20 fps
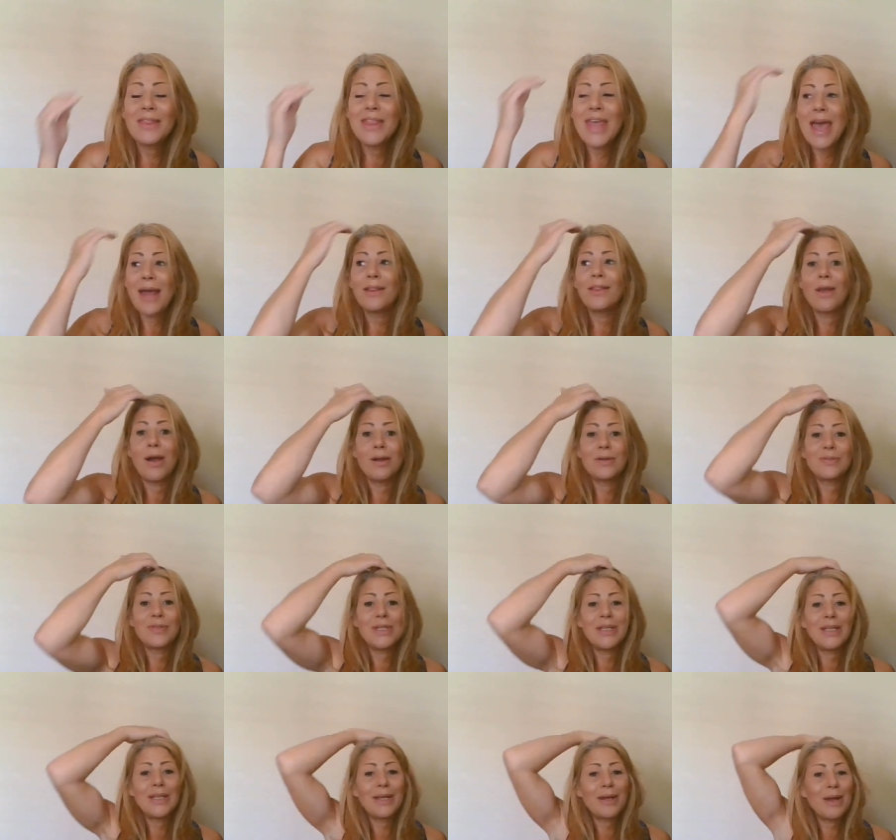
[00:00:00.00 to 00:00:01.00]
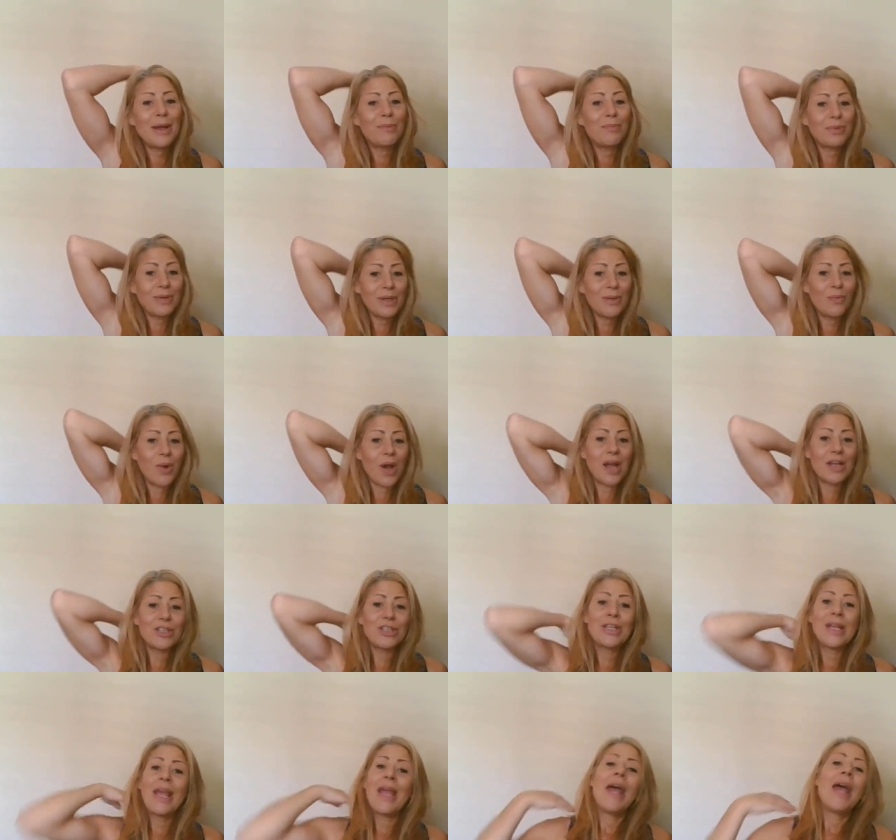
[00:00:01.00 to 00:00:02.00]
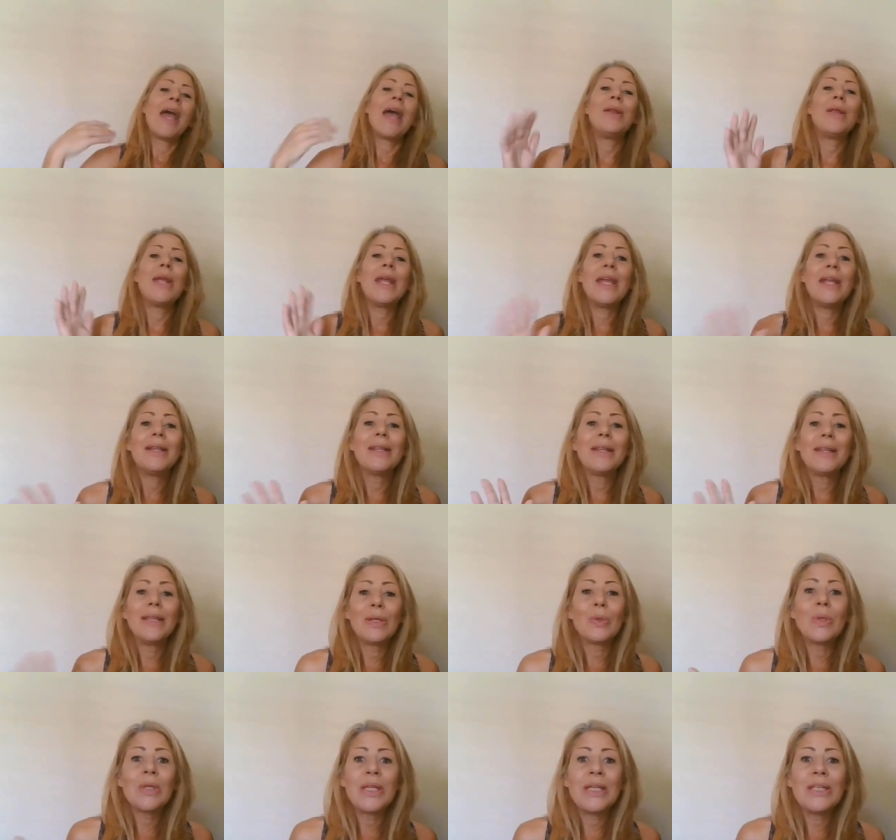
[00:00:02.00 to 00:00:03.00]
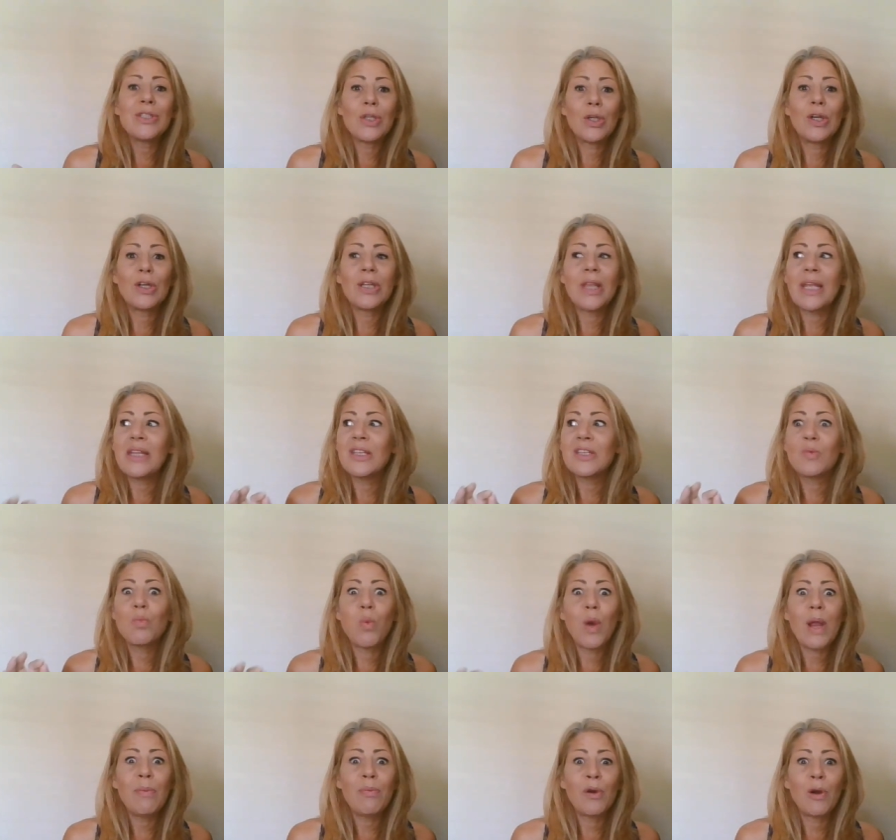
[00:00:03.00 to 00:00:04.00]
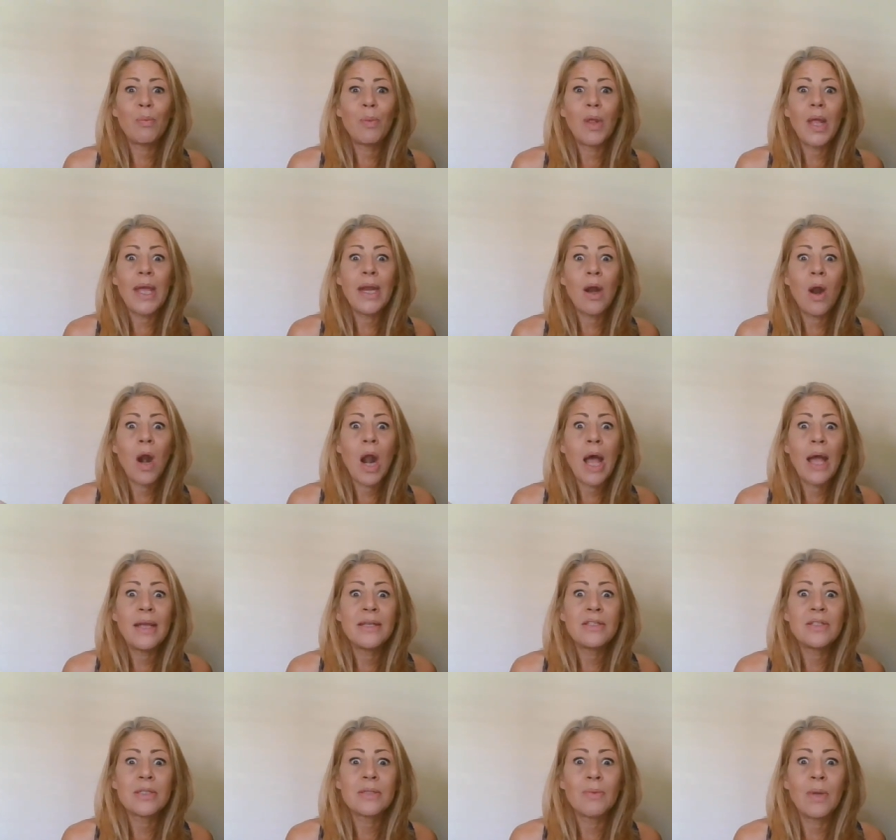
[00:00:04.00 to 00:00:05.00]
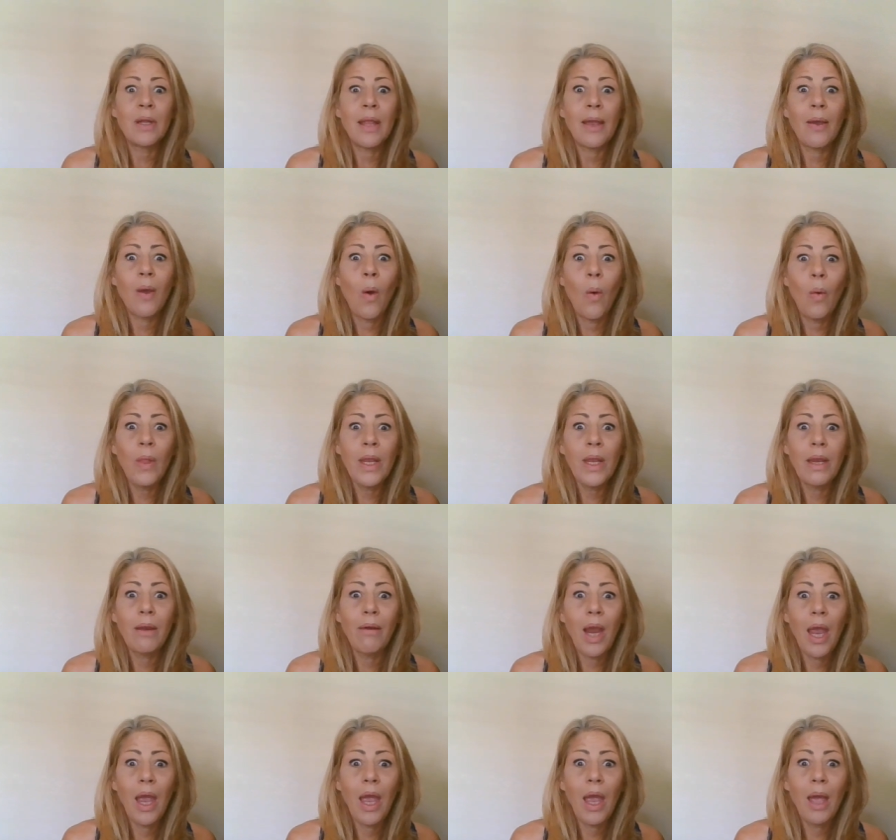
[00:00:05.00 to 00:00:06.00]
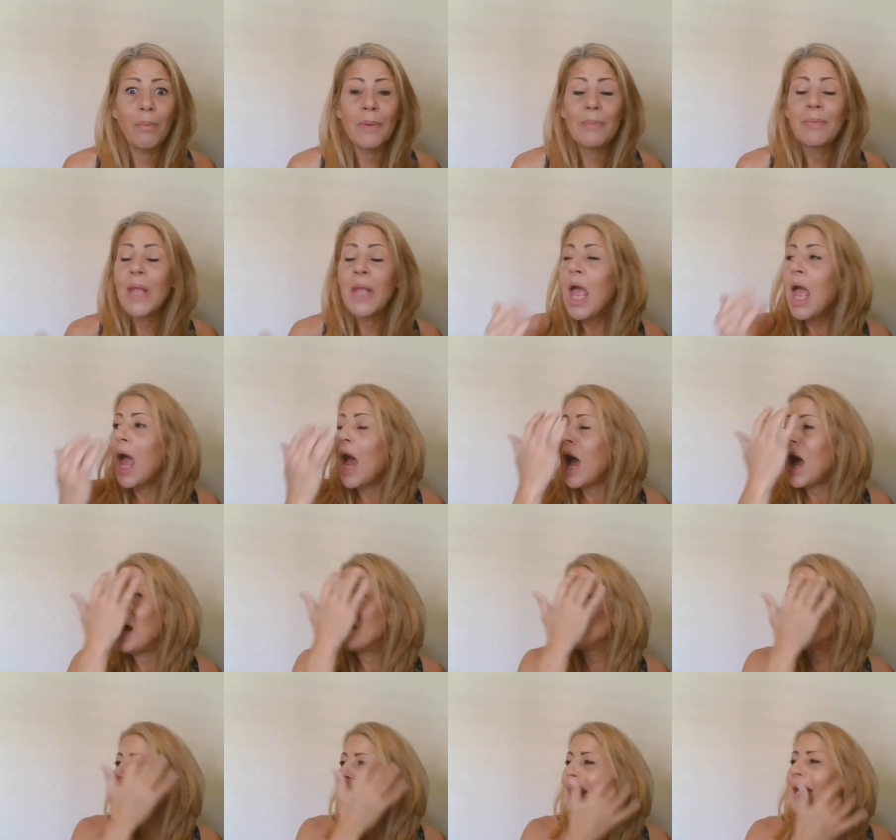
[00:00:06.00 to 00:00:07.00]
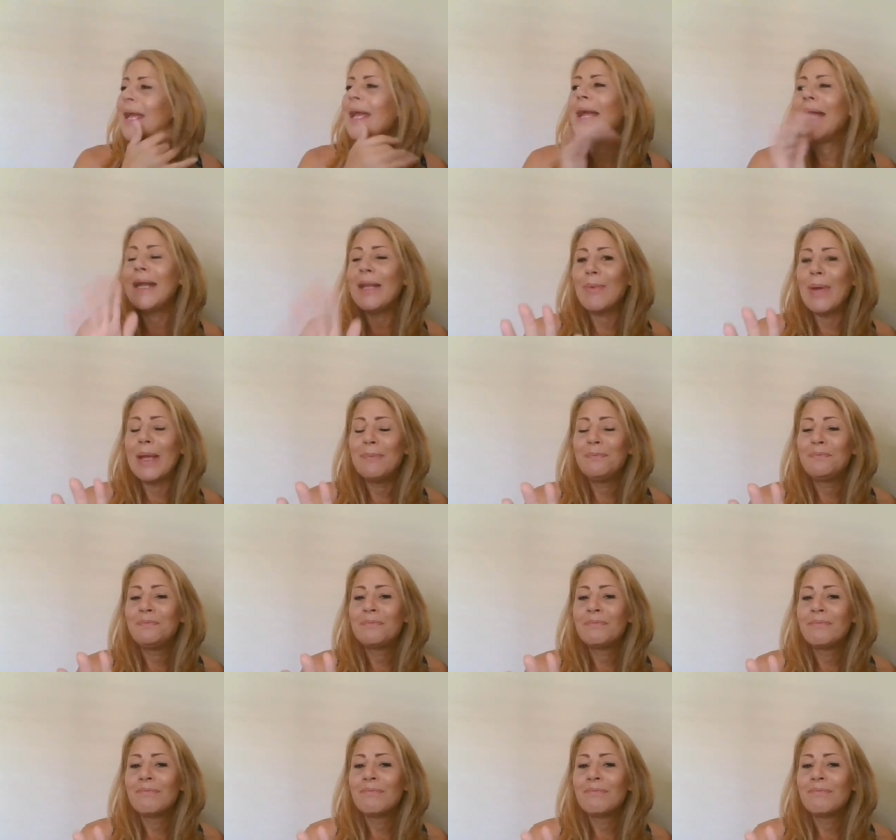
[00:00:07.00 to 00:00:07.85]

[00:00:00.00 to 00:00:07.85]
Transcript: that laundry uh, pre-wash, and it literally turned like this bright purple, and our eyes just went like, holy crap. Um, anyway,